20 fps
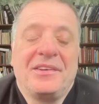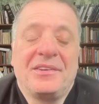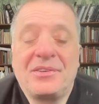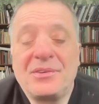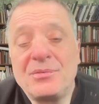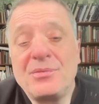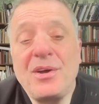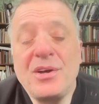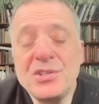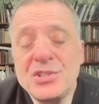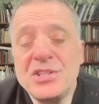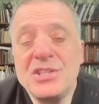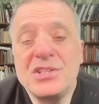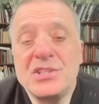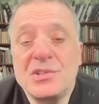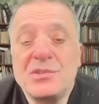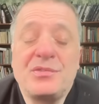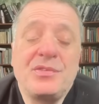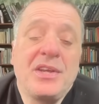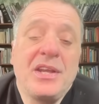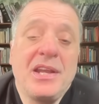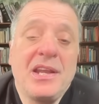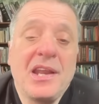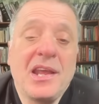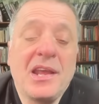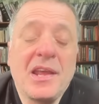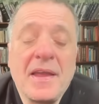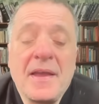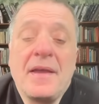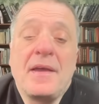The Russians are
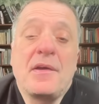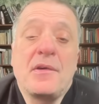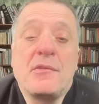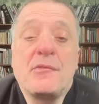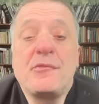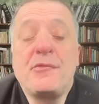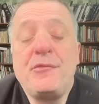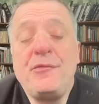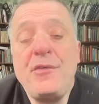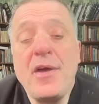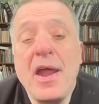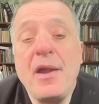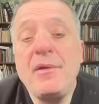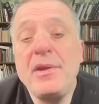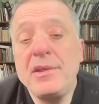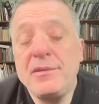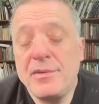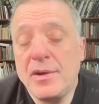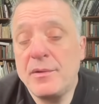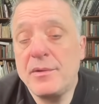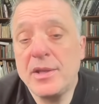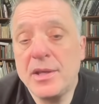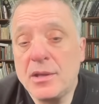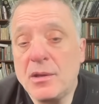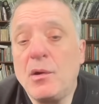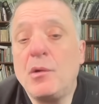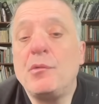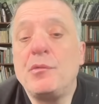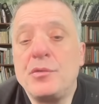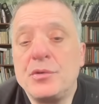feeling very, very
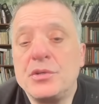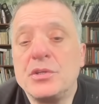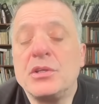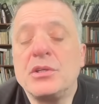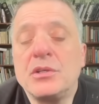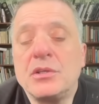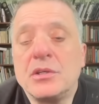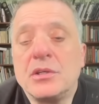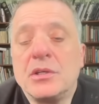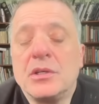confident.